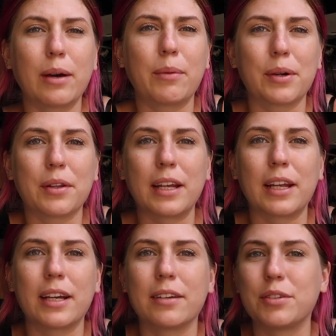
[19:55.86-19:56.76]
that we were
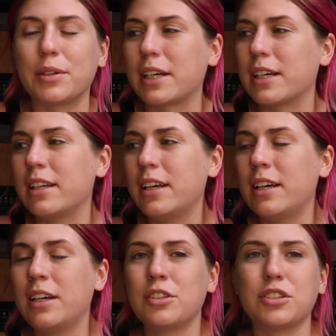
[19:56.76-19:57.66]
thinking of doing it
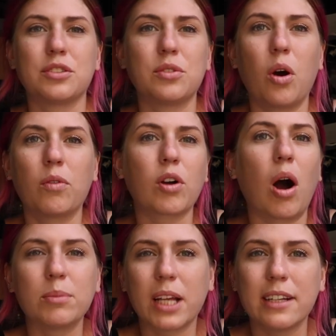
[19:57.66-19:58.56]
just
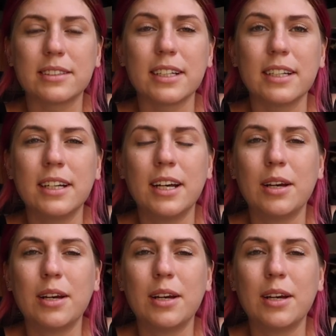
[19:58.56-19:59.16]
overcomplicates it